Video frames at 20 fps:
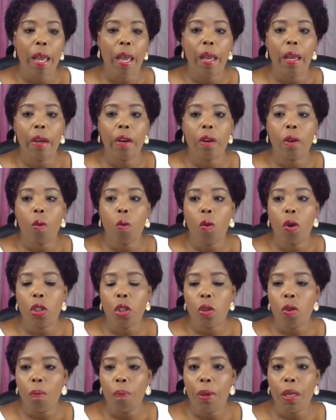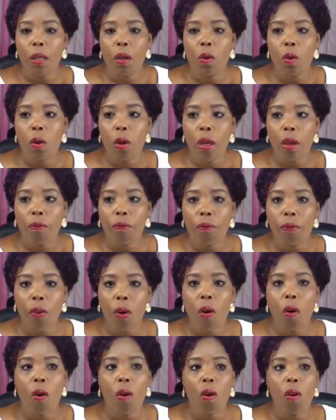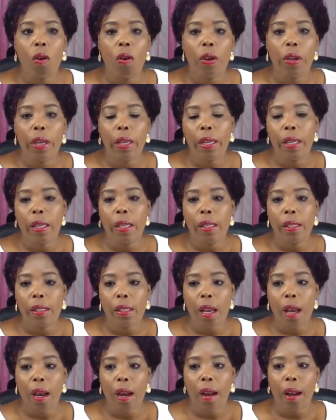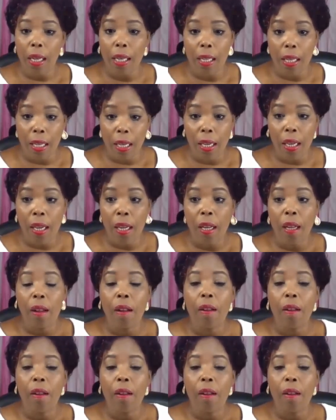And what you'll be looking for is a link